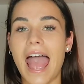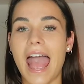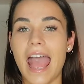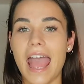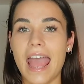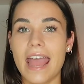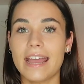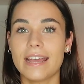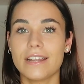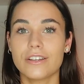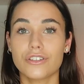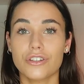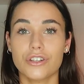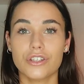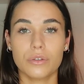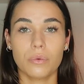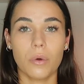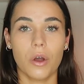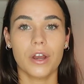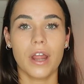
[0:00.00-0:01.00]
and you
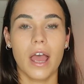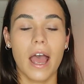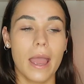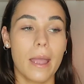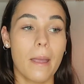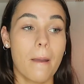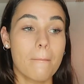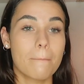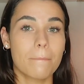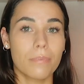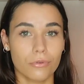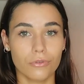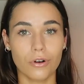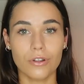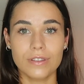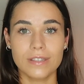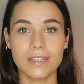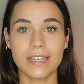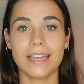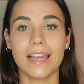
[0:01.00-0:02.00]
just want a
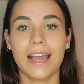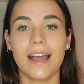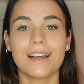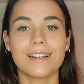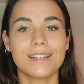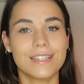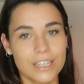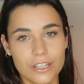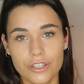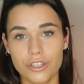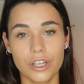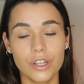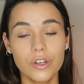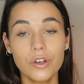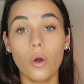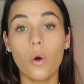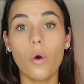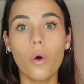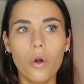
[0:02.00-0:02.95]
bronzing addition,